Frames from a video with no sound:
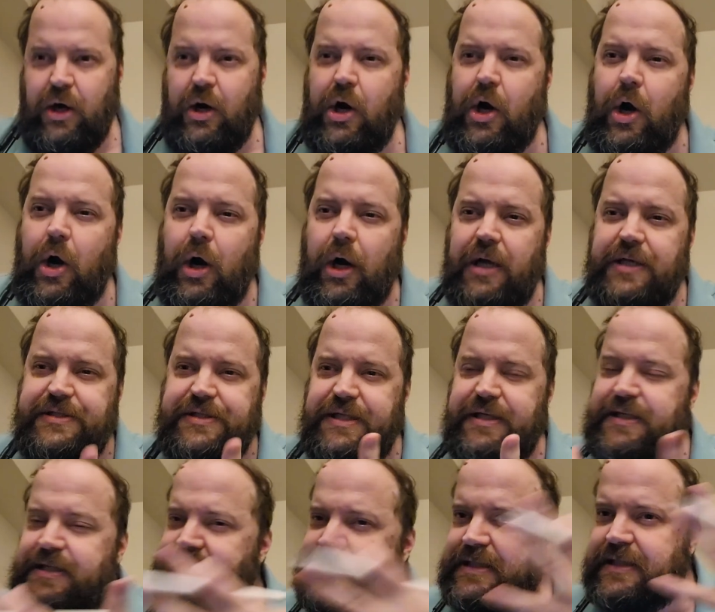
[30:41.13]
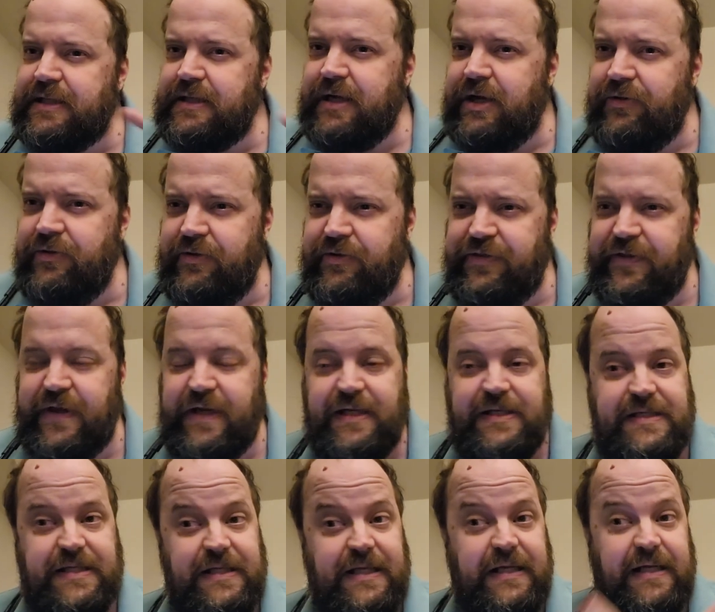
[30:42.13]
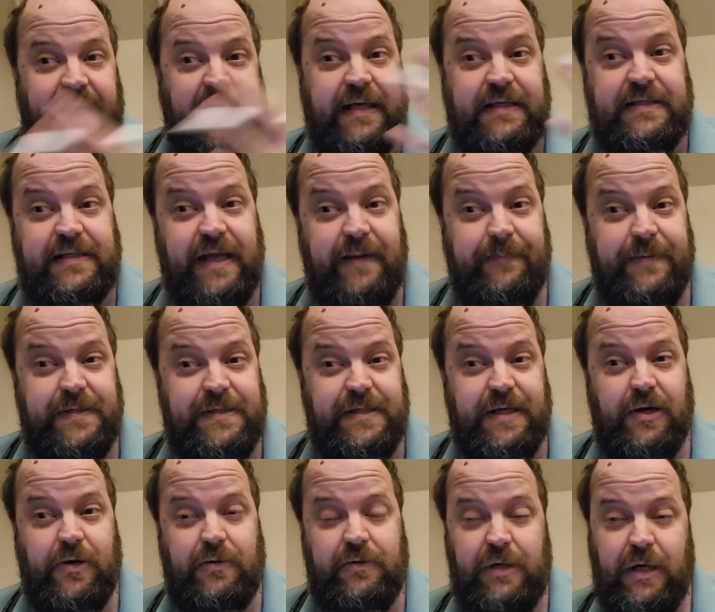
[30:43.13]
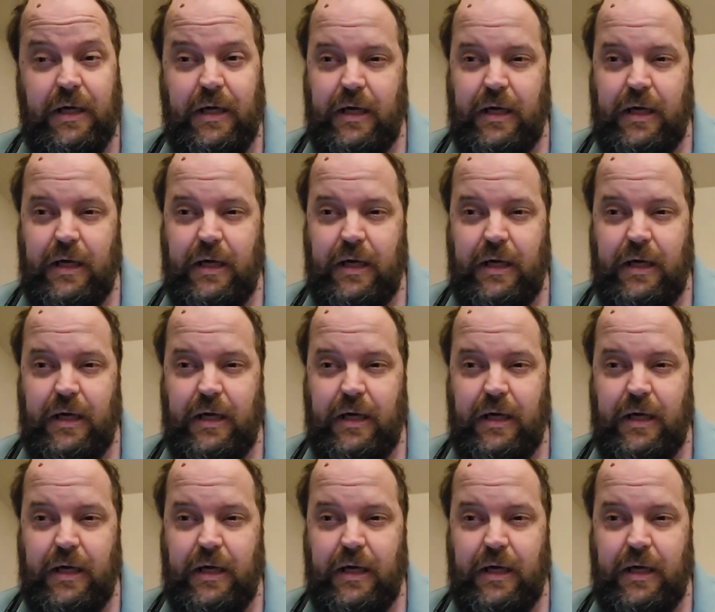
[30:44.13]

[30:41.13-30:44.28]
causes and other things in the next episode.